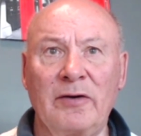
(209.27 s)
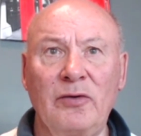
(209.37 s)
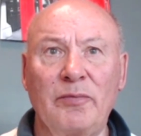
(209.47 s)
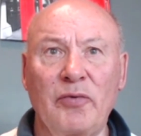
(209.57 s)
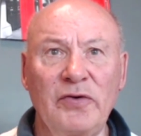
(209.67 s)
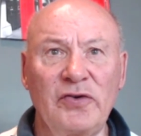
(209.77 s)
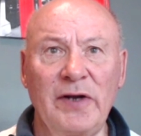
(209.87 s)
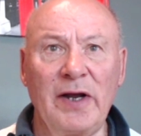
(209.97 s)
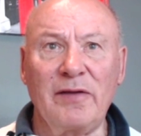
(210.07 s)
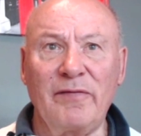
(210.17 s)
do
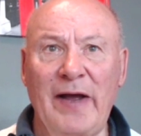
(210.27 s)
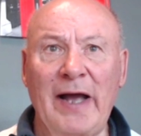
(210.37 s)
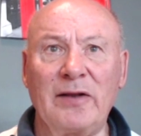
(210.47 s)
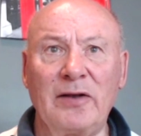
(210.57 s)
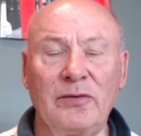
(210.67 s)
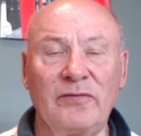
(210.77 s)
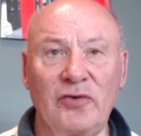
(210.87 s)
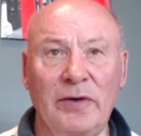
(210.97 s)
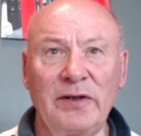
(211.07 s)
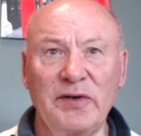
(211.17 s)
appreciate the fact that you have
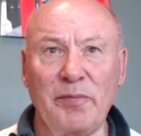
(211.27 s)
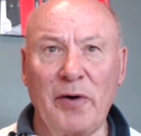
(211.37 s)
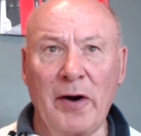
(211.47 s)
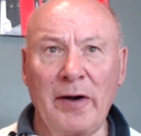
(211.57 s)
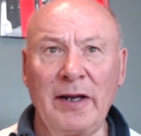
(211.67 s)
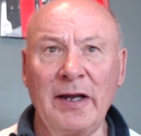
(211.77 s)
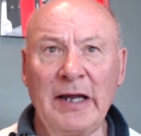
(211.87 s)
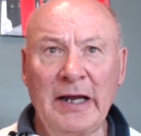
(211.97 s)
joined this party,